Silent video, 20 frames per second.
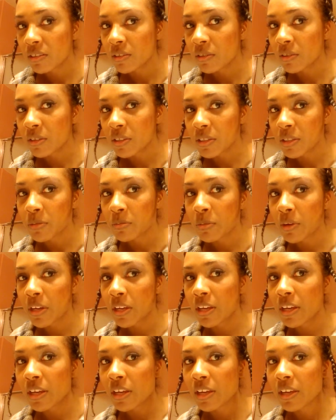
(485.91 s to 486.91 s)
So I
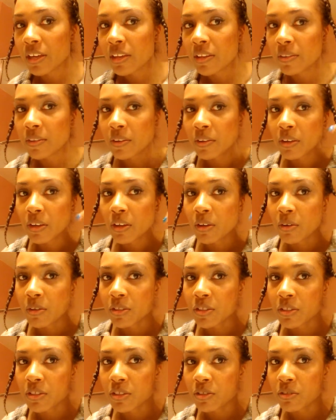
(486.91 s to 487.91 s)
sprayed it and there you go,
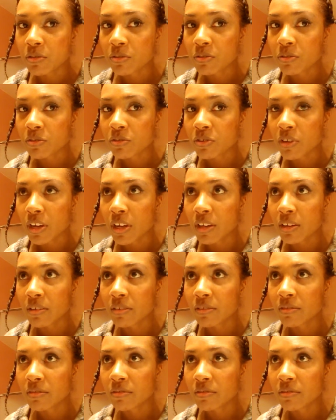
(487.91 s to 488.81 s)
it just goes straight.